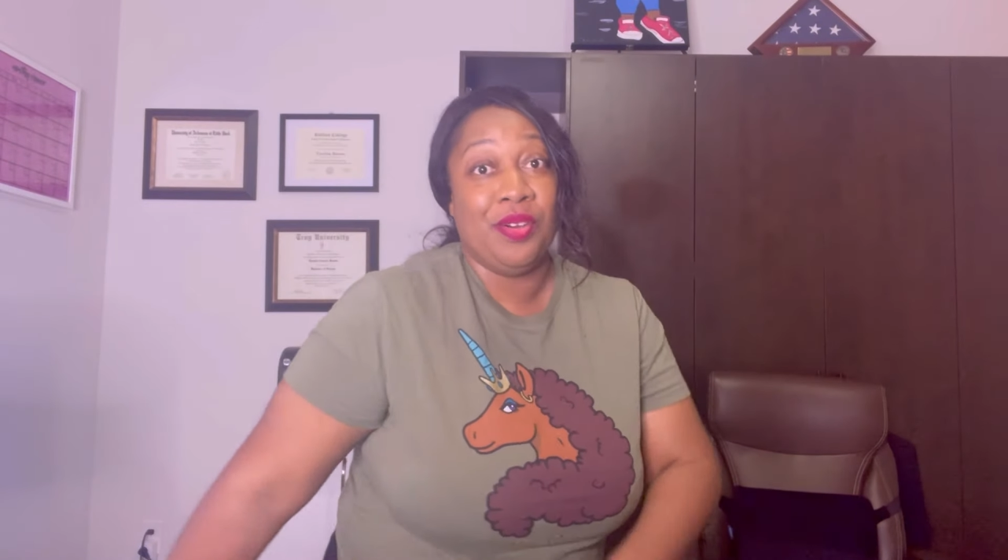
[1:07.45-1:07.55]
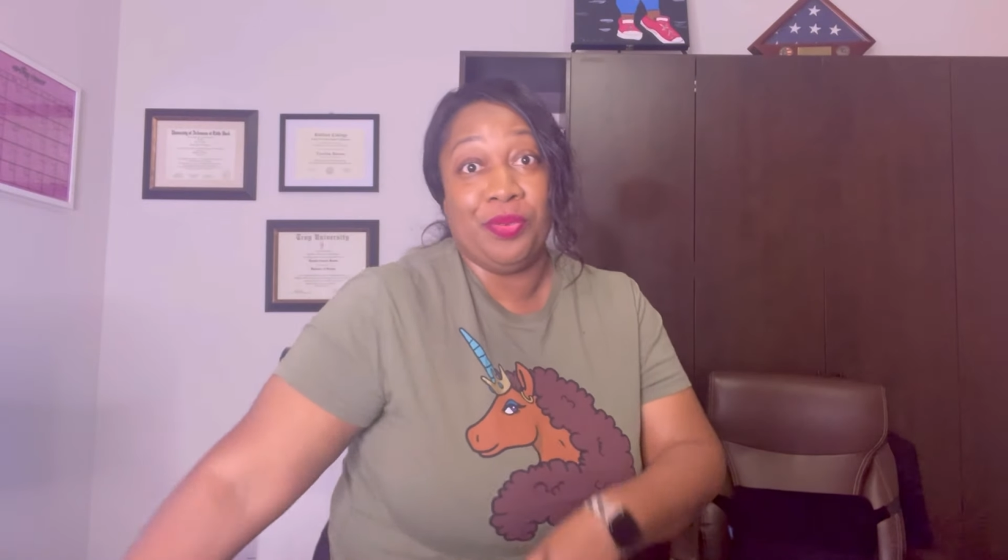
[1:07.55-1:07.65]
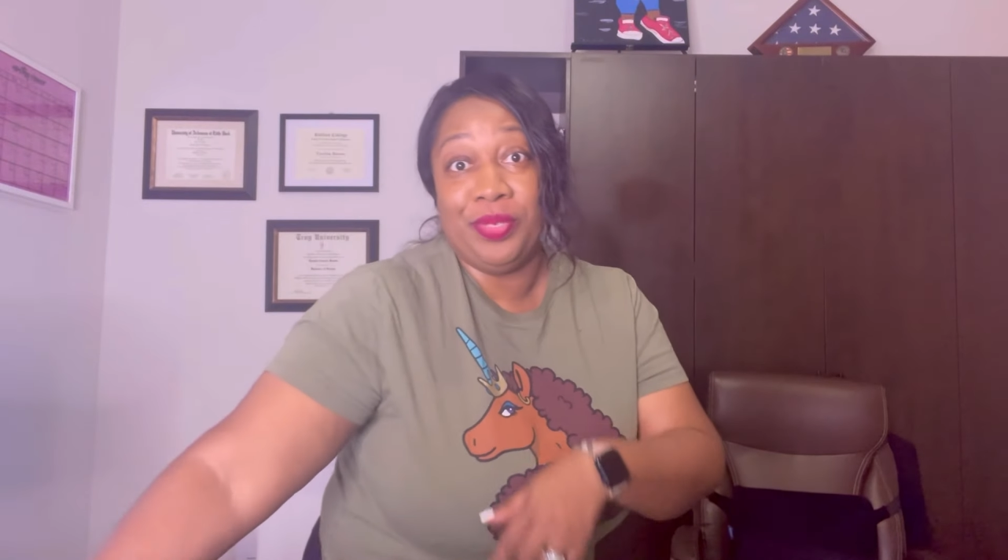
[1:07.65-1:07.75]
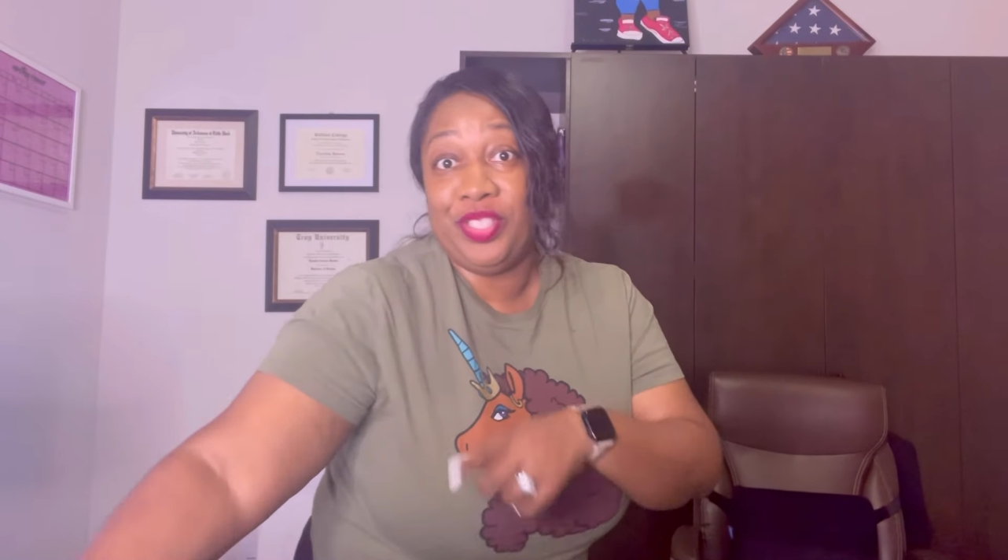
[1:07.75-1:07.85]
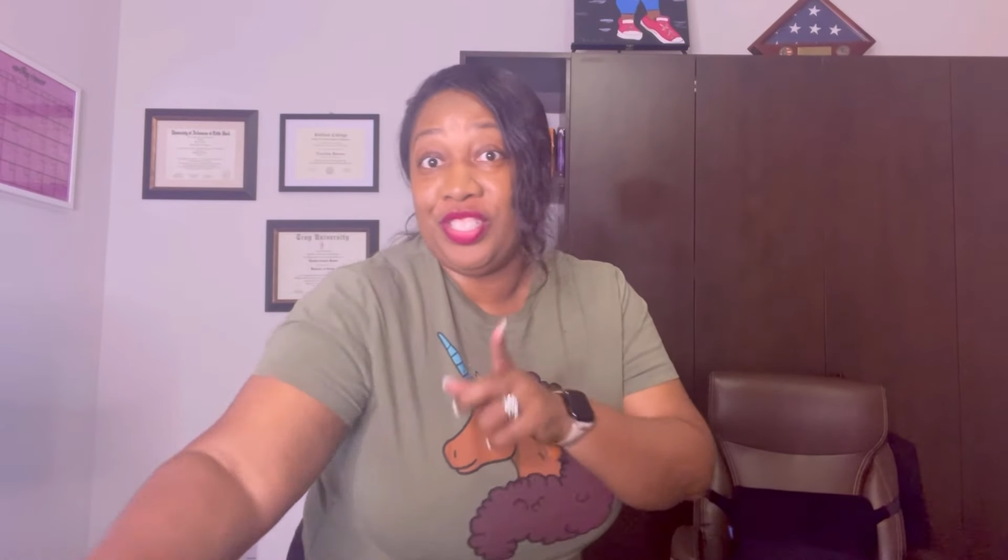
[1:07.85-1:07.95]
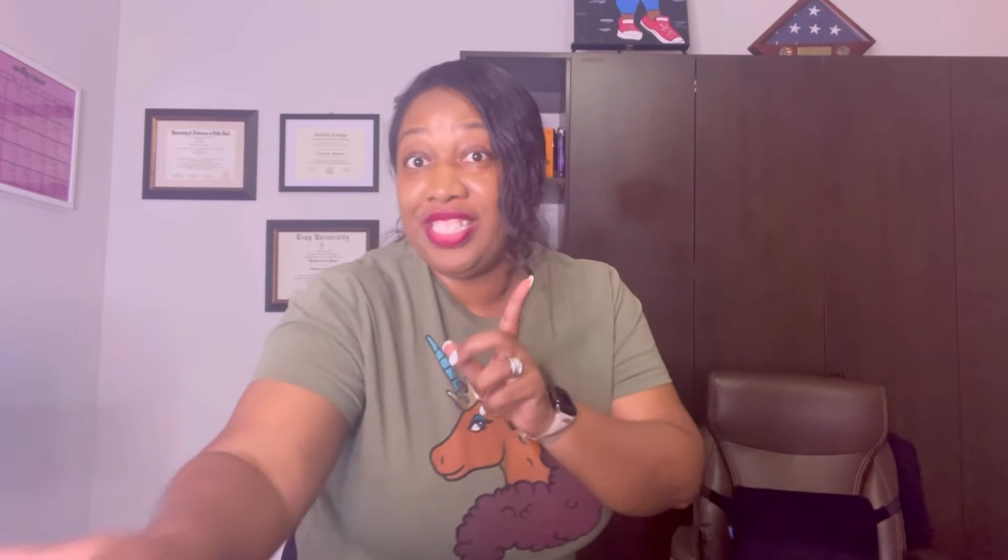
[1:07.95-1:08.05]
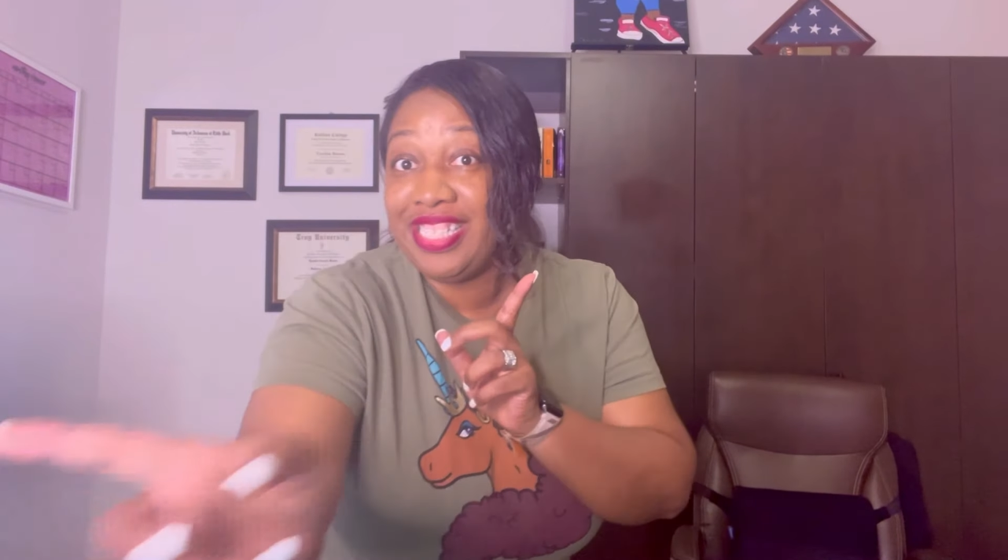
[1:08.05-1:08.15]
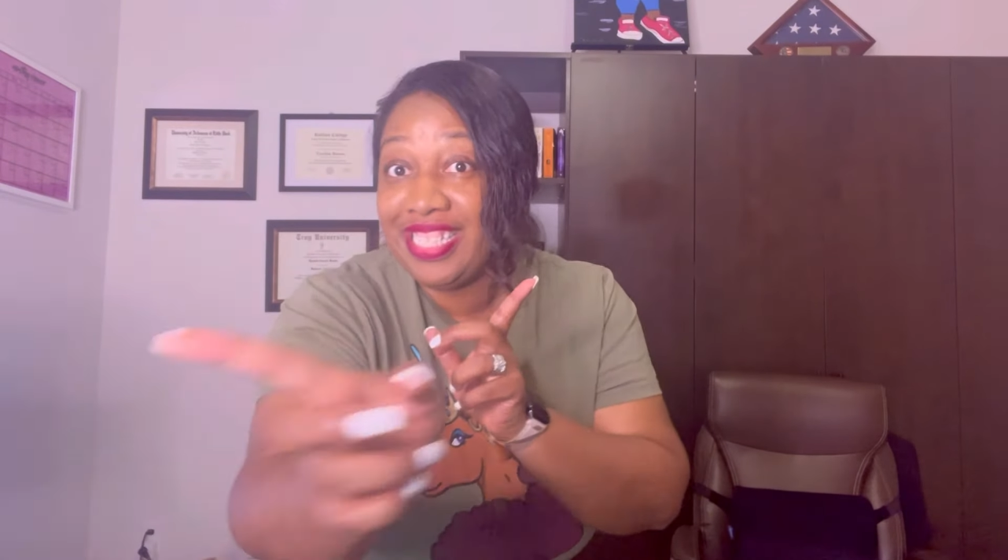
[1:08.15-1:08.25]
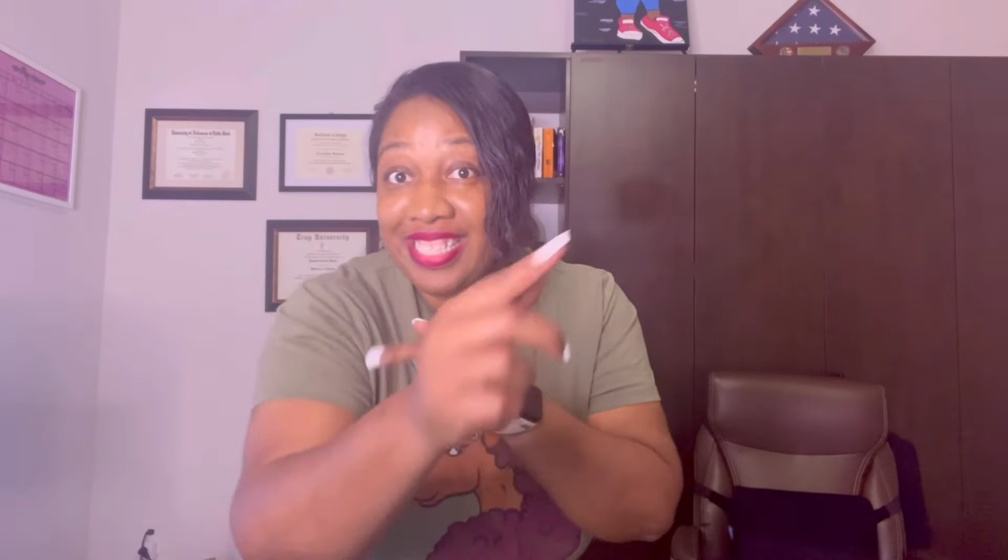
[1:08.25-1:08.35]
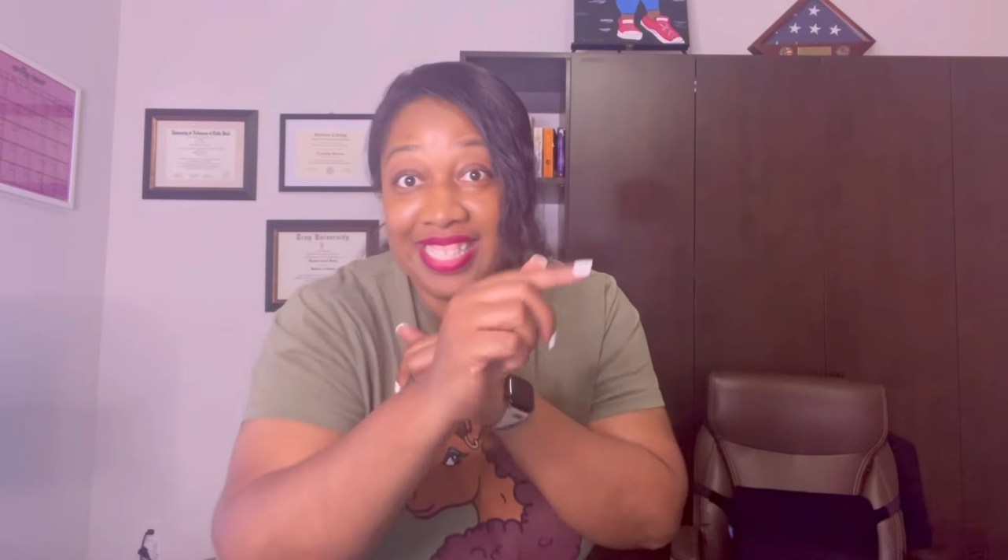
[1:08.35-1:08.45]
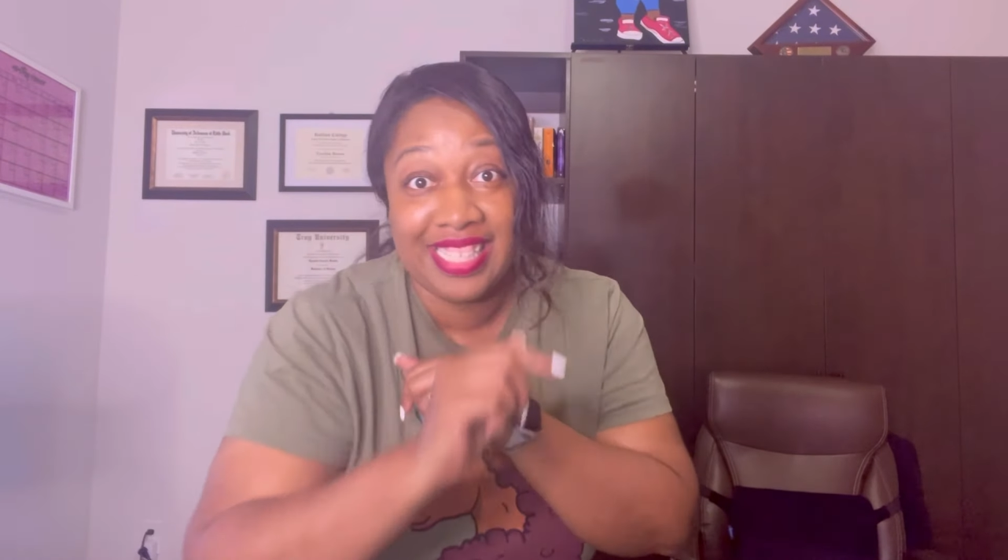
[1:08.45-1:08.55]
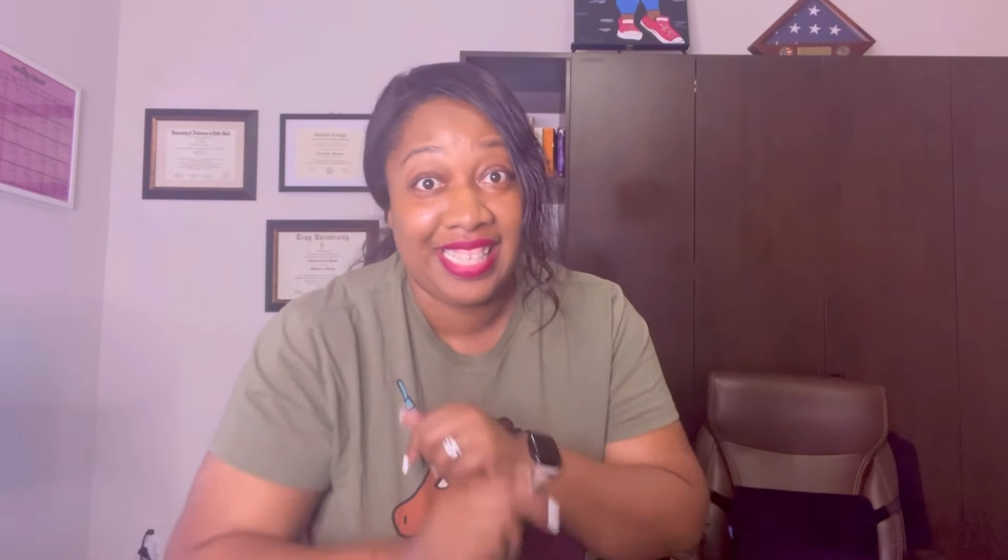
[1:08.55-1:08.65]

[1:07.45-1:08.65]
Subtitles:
which is